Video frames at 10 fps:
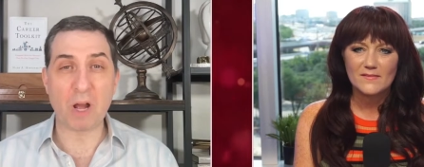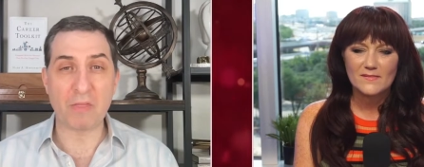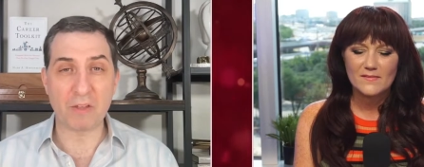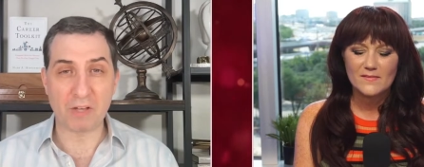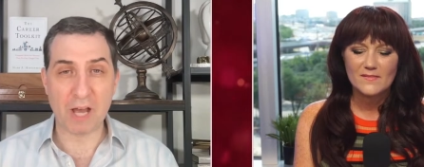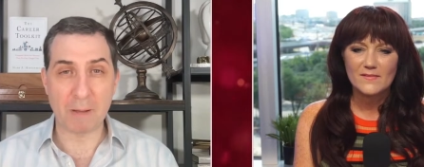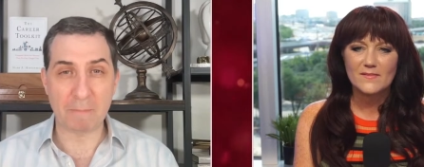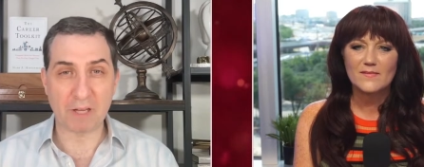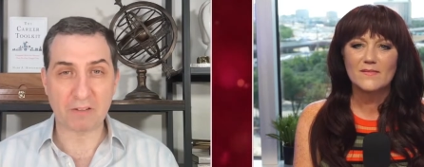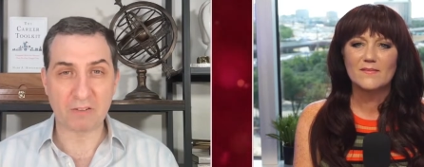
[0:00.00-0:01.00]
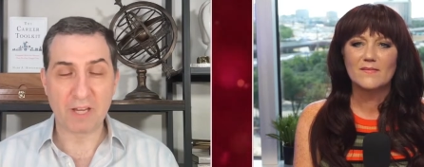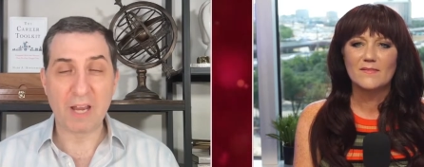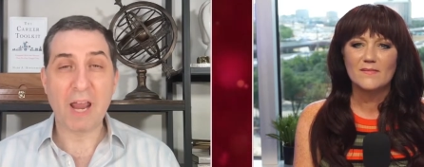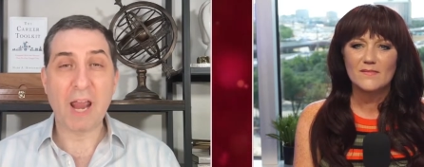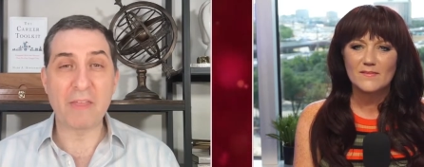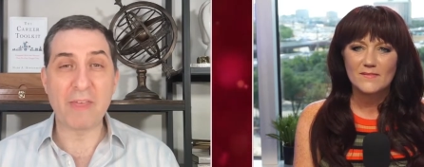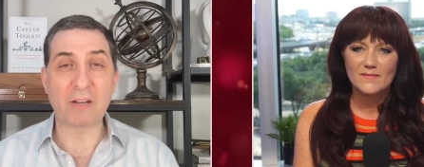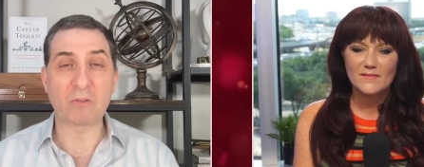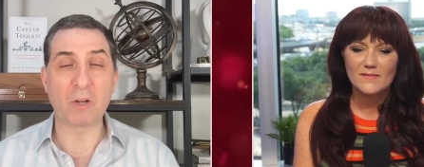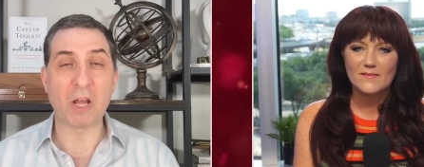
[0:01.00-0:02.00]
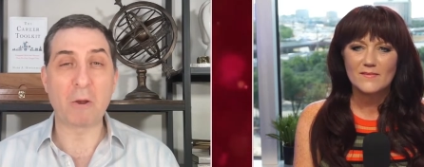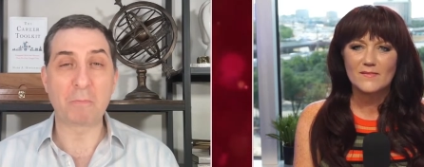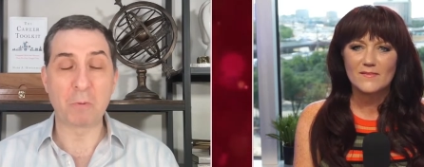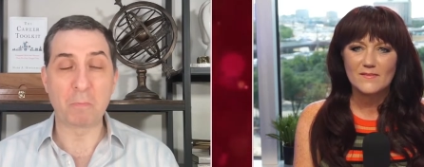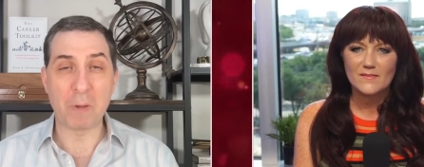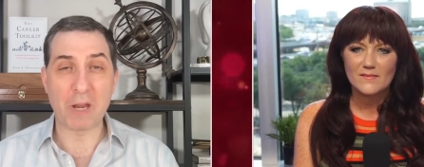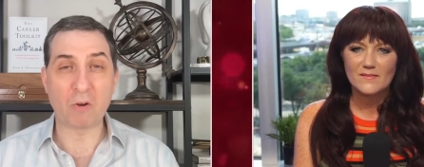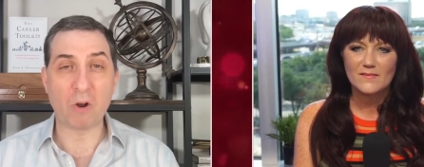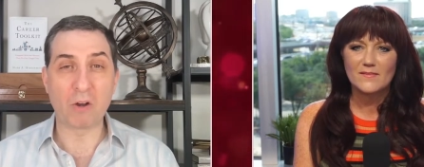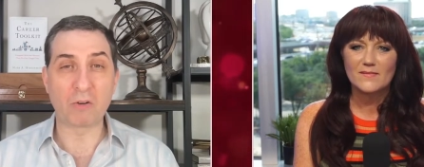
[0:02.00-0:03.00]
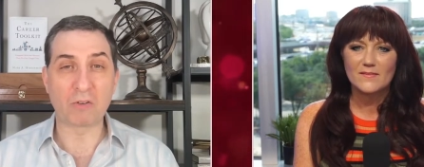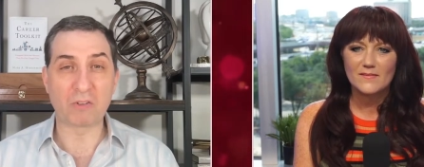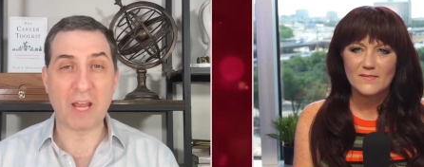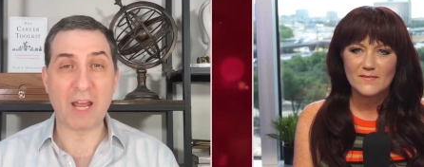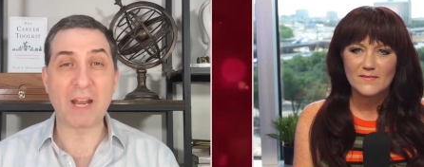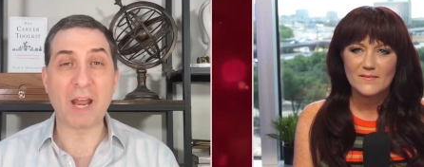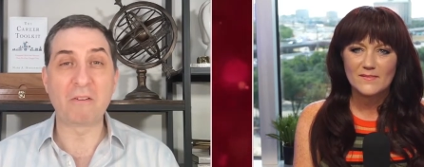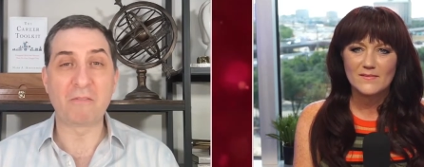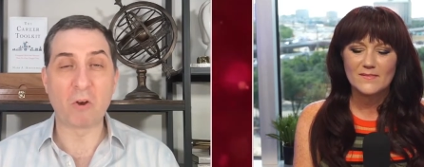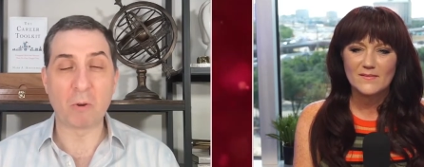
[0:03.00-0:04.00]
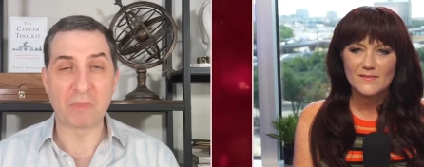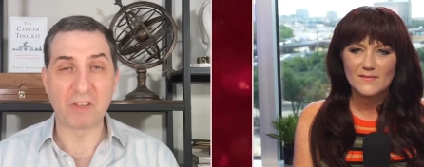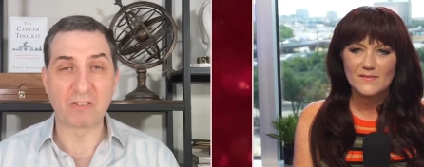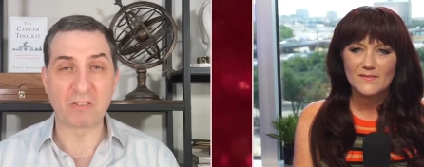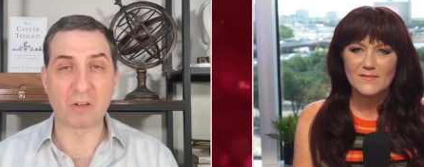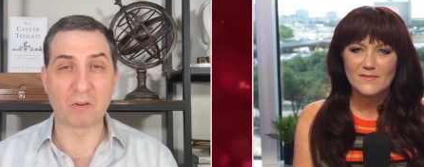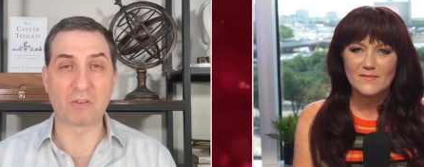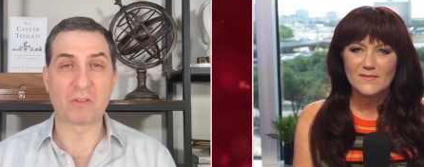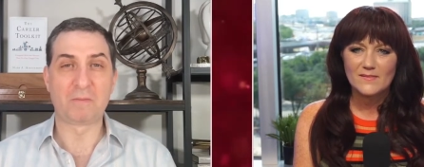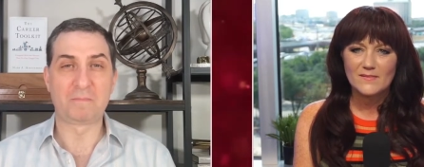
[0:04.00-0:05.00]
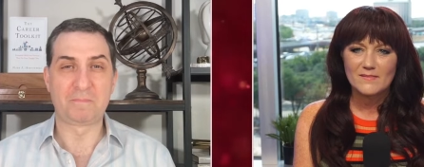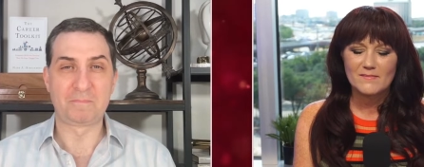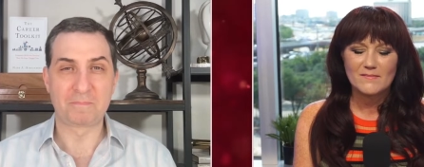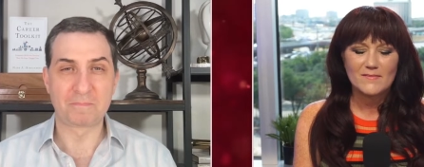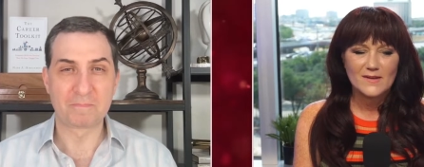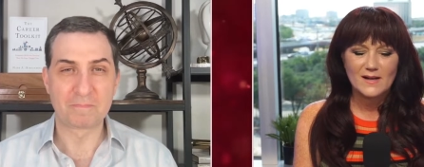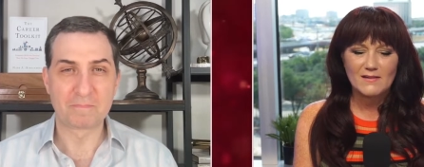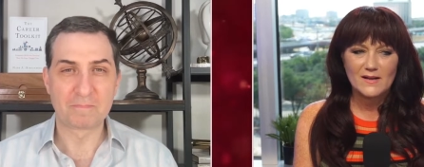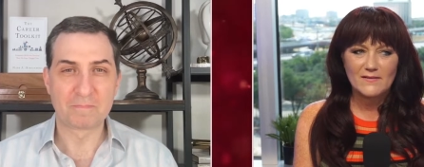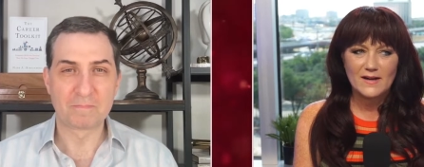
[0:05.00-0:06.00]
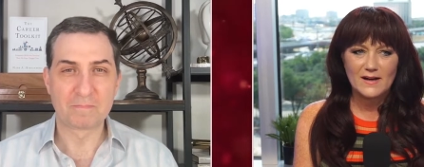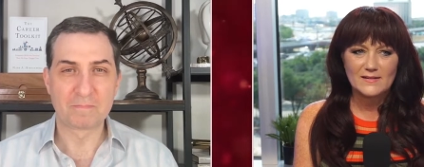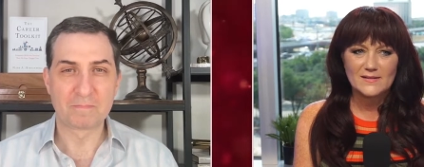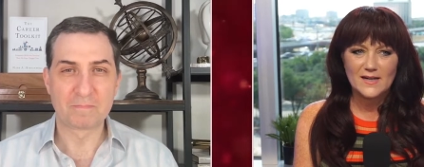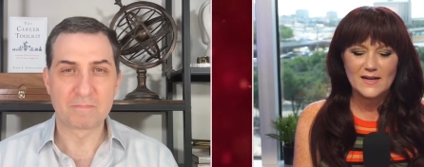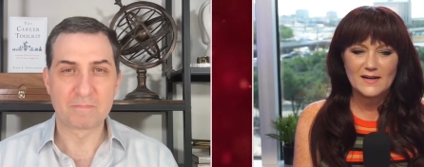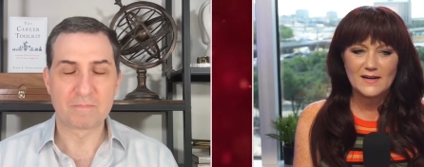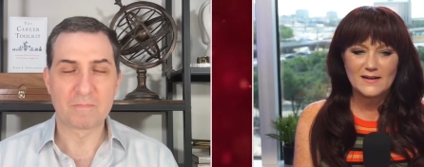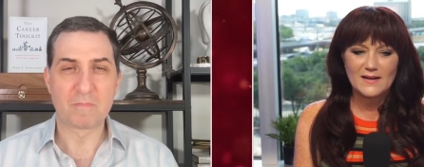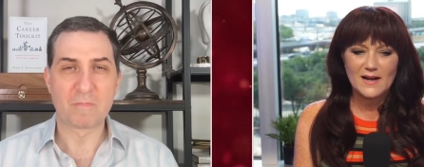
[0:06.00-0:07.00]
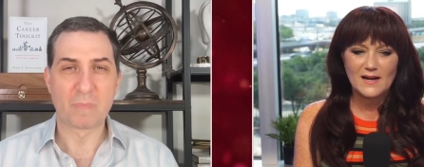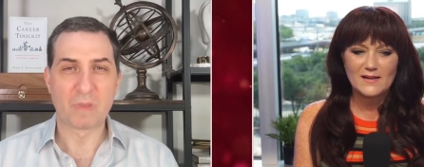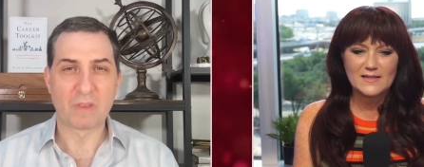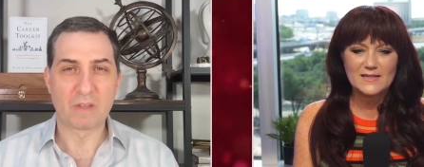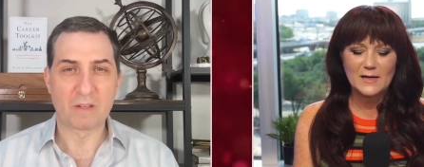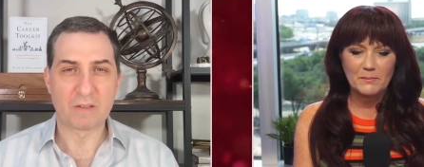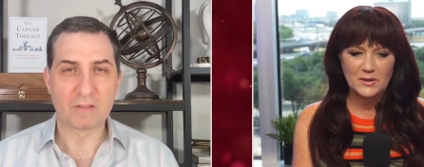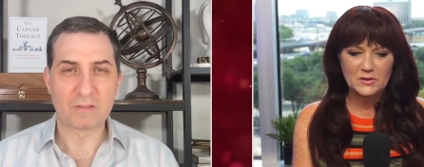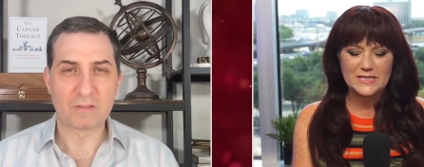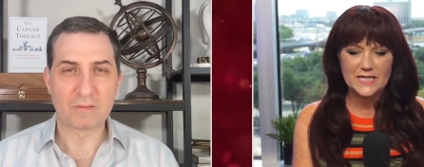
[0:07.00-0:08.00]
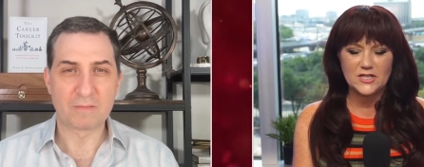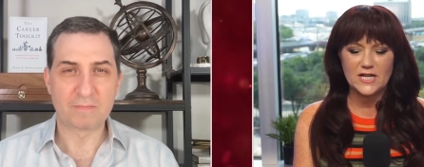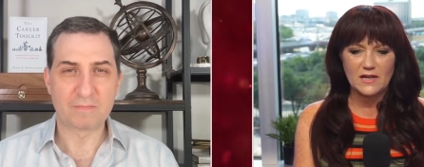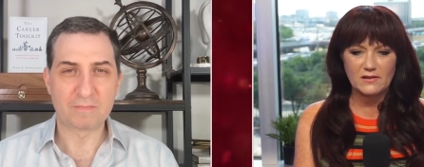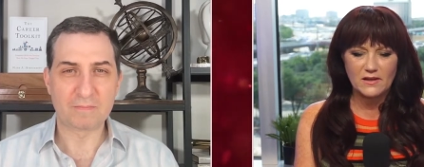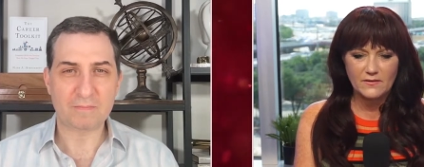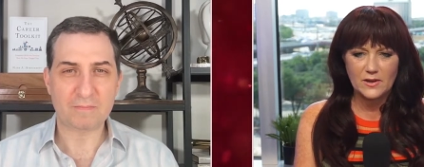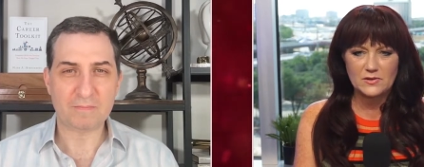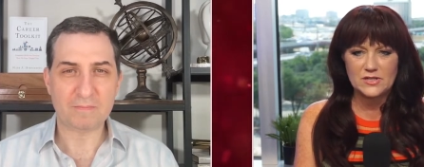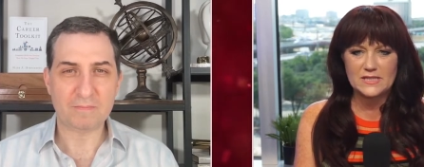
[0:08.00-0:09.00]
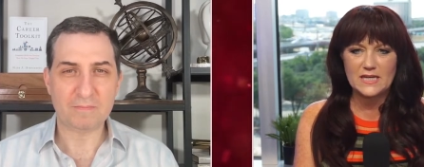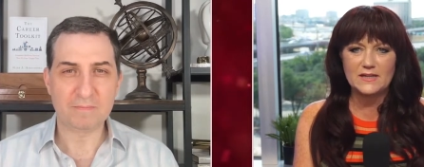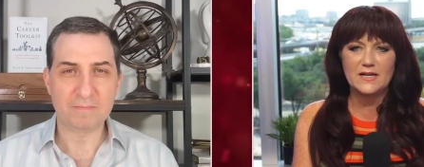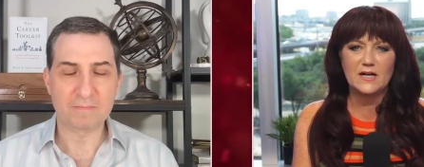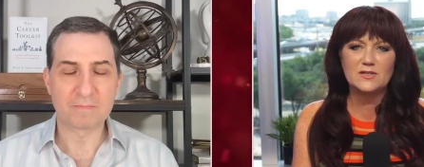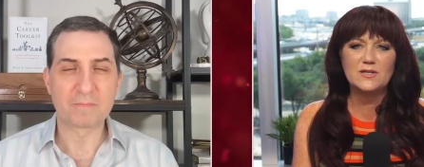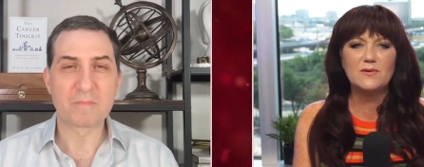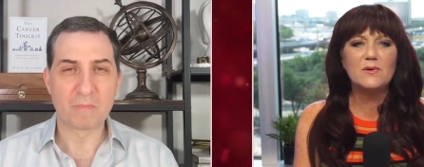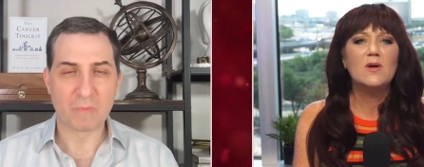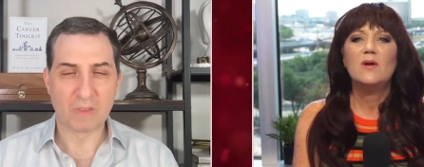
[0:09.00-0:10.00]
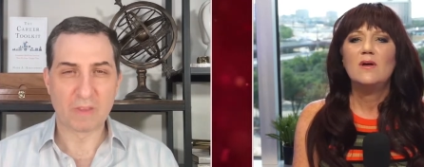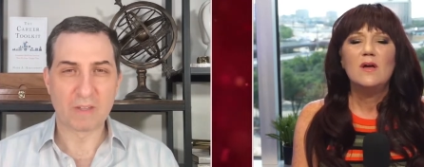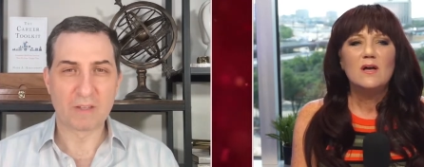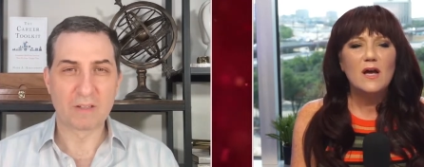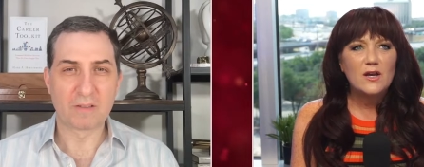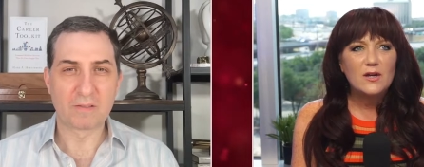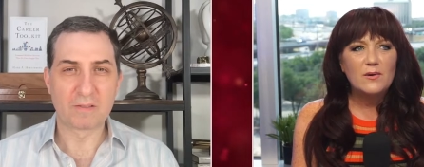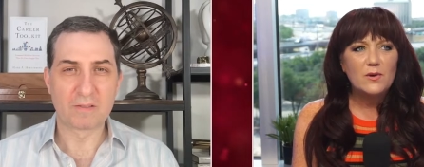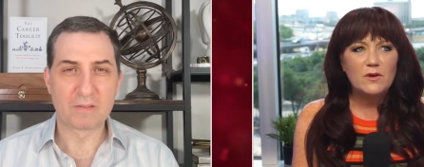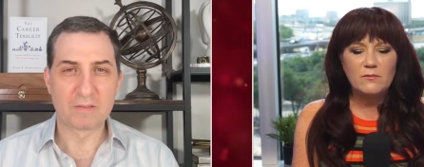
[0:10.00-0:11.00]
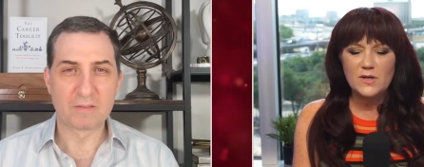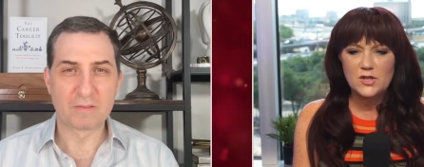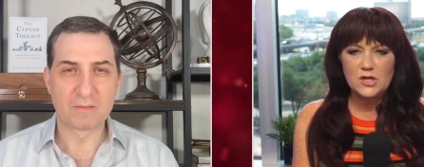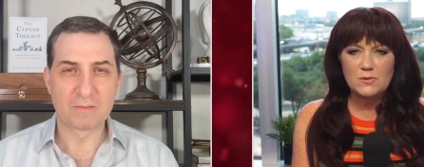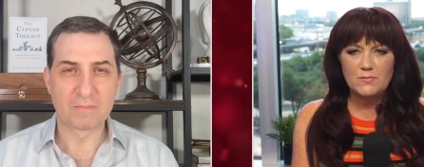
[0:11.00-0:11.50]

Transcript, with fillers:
Speaker 1: on the topics. And that's going to help you better understand and develop these skills.
Speaker 2: I love that. And, and I, it's like a peer teaching. I love what you just said there. So, you know, you've mentioned your